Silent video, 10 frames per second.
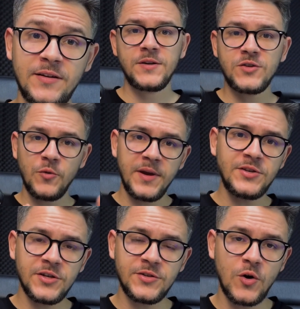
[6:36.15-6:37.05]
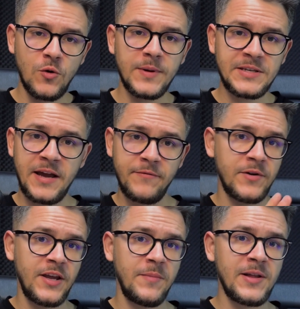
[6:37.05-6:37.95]
So make sure to always have
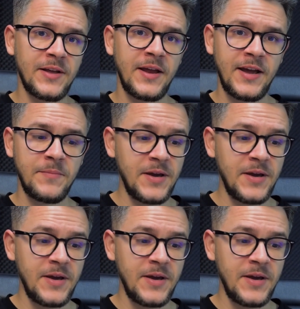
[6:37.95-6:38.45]
your email at hand.